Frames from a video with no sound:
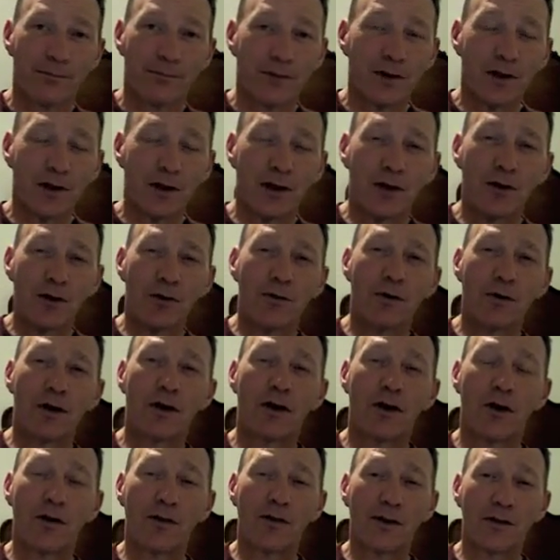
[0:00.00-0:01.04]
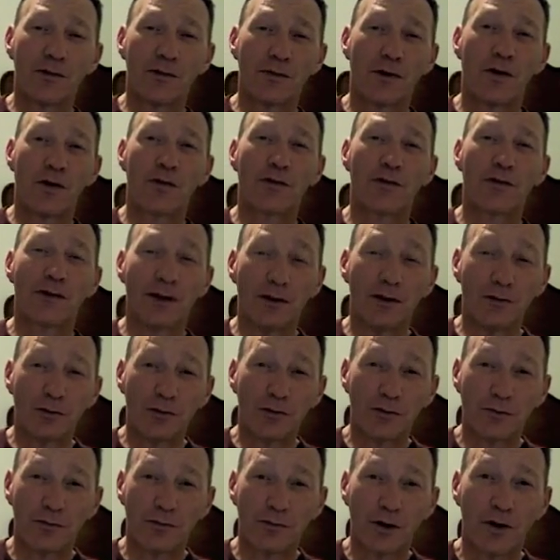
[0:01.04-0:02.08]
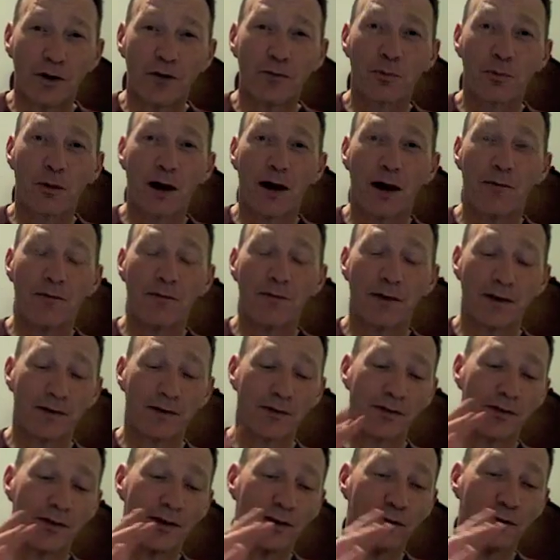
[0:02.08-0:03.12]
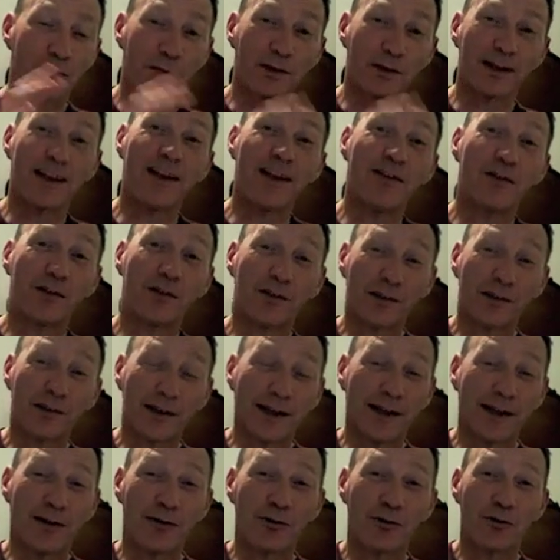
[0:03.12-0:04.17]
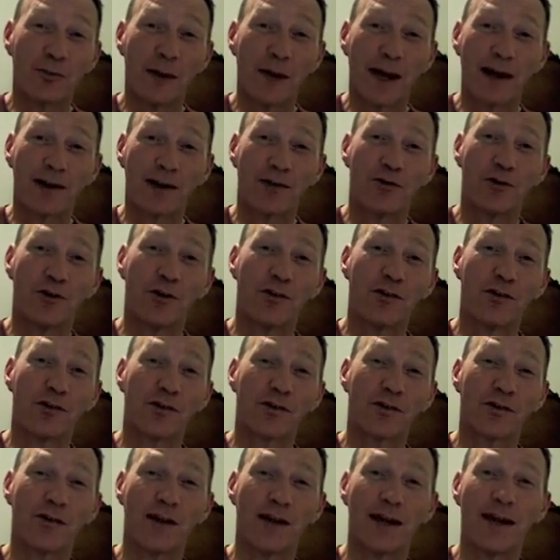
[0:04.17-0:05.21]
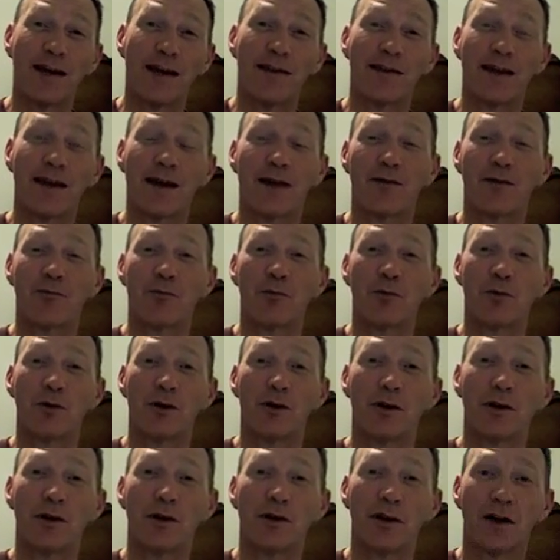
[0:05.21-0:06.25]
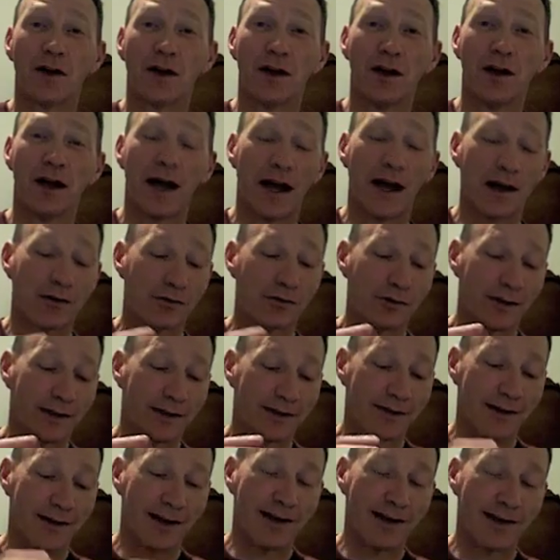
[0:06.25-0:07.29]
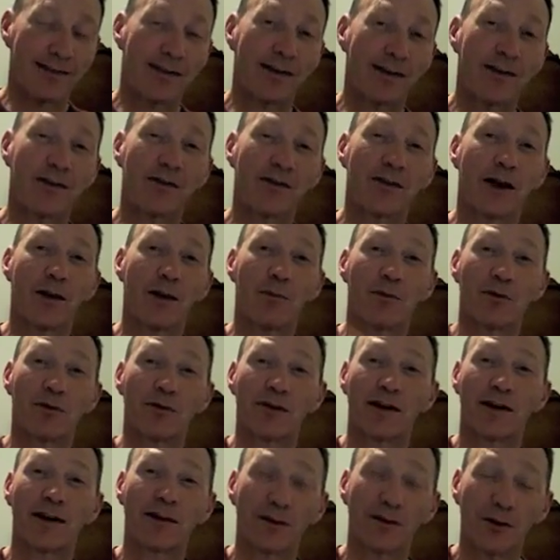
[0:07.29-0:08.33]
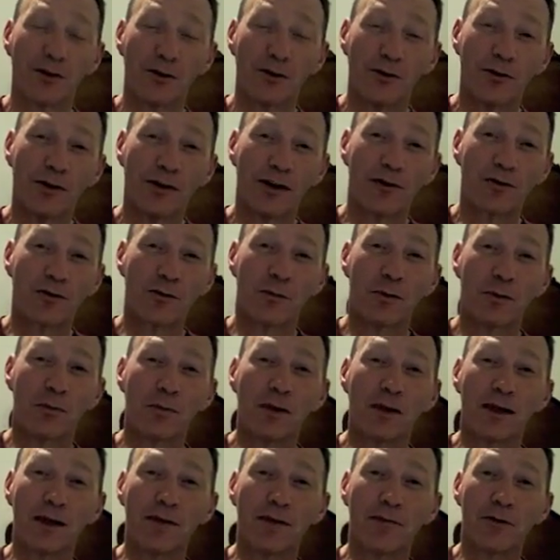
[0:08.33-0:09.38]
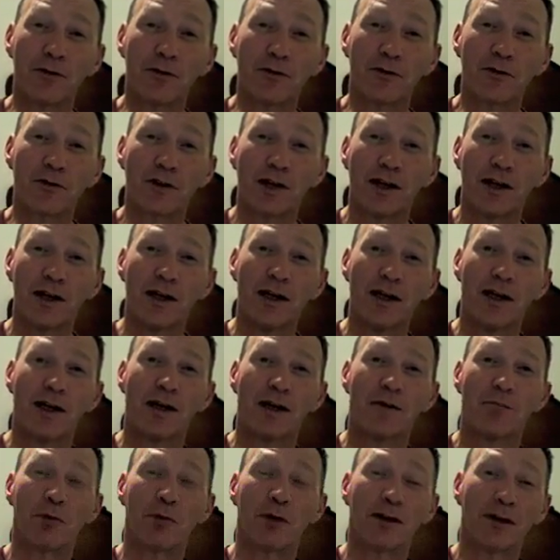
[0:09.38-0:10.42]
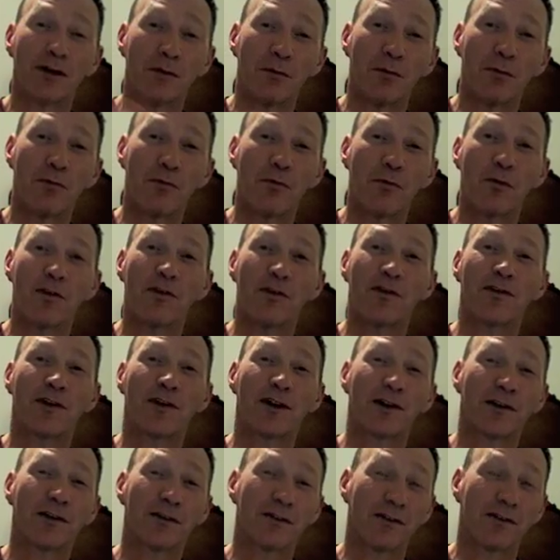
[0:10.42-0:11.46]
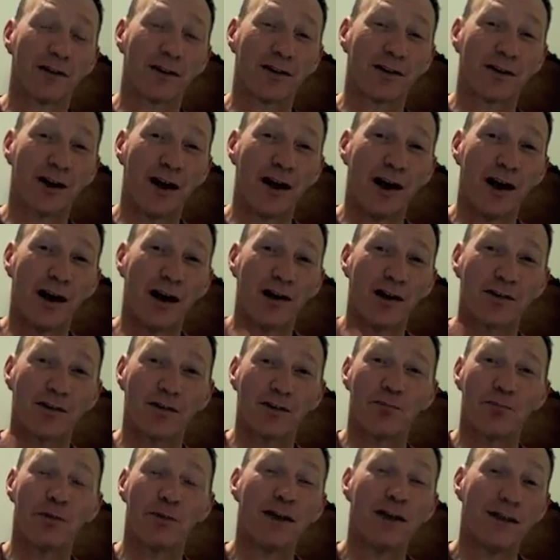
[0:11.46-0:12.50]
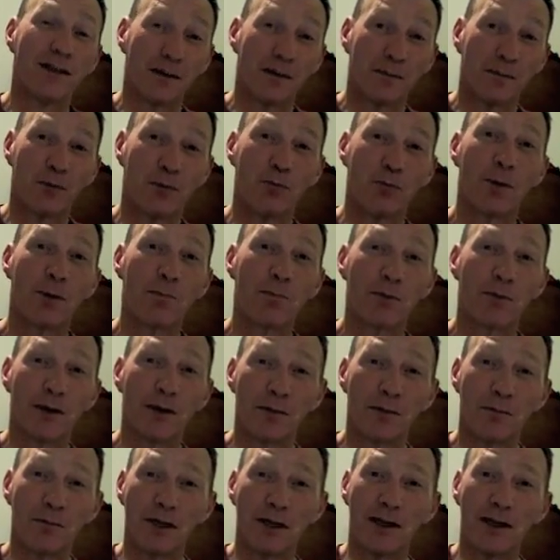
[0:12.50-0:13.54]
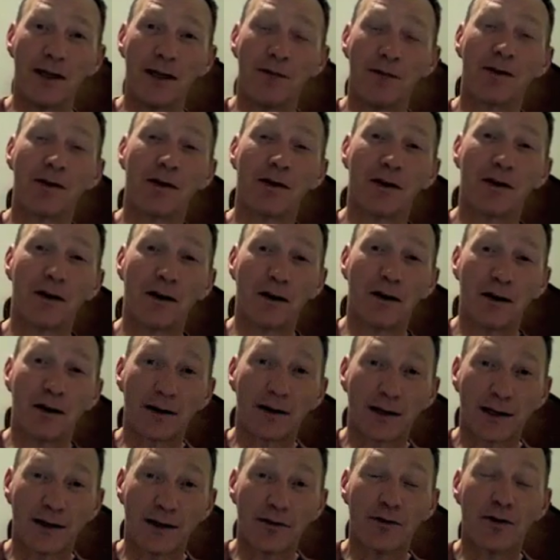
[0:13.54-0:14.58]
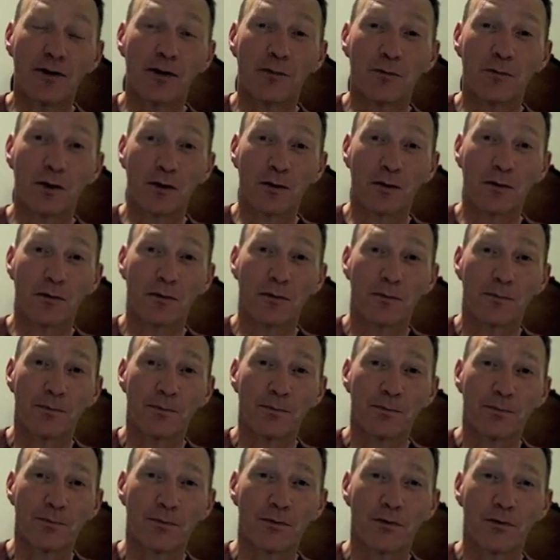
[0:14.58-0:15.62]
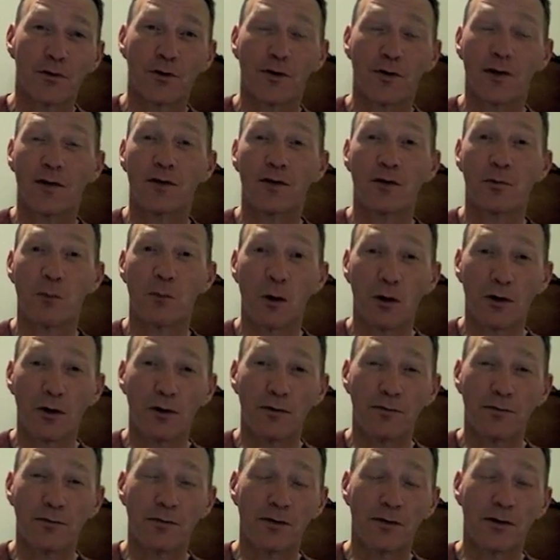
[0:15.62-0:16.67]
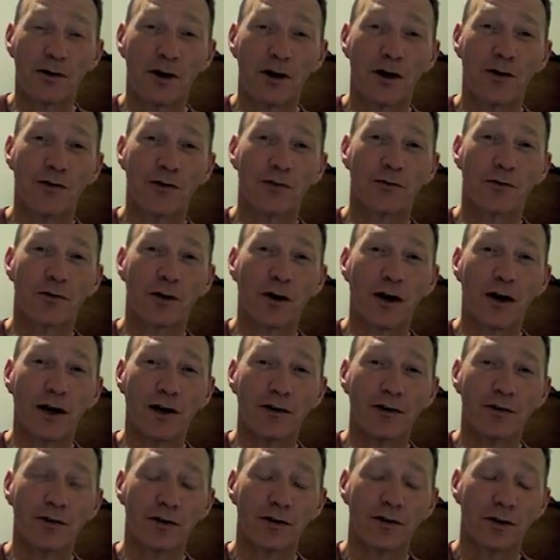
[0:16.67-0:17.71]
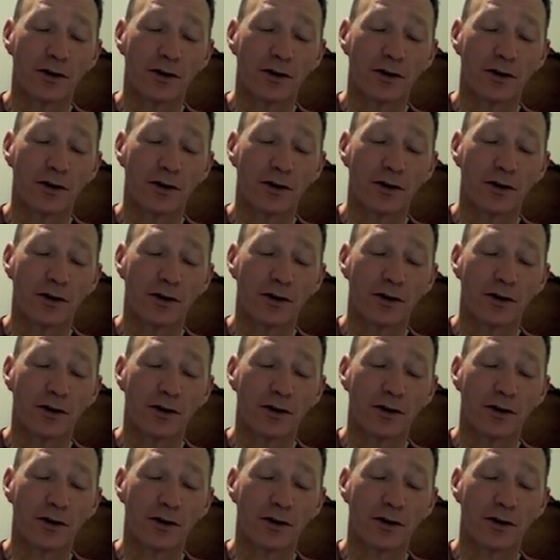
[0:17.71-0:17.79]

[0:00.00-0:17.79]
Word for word: You know, all these false teachers and false prophets, these religious leaders back in Jesus' day that would actually take the disciples, take the New Testament believers, and bring them before the synagogues and beat them and whip them and even uh, kill them to the, so that they're martyred for the cause of Christ.